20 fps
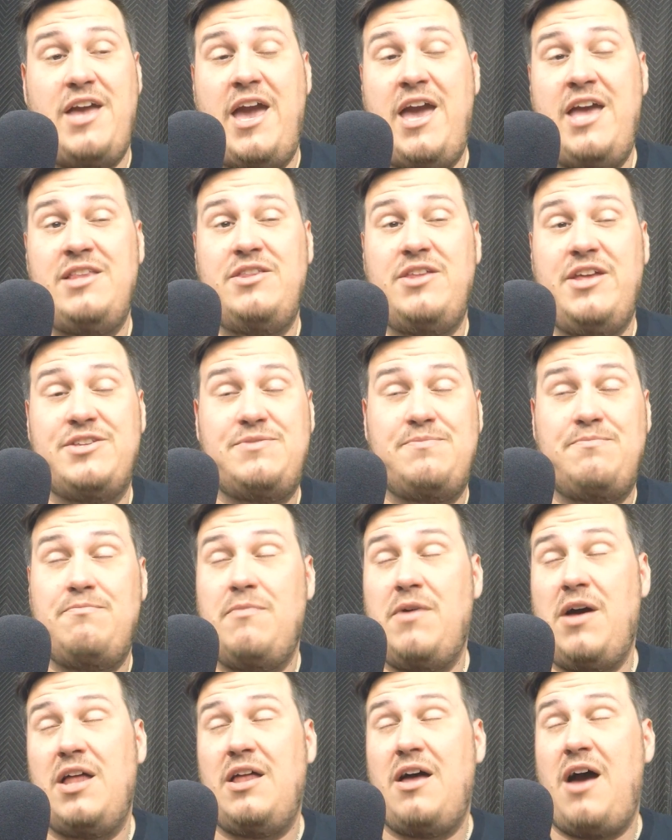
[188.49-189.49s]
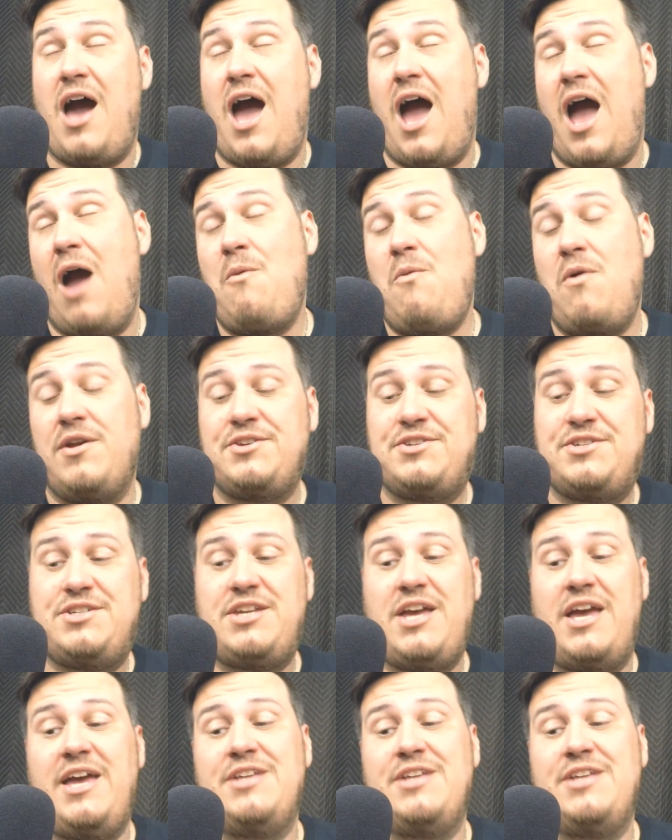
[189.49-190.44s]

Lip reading: And I want to say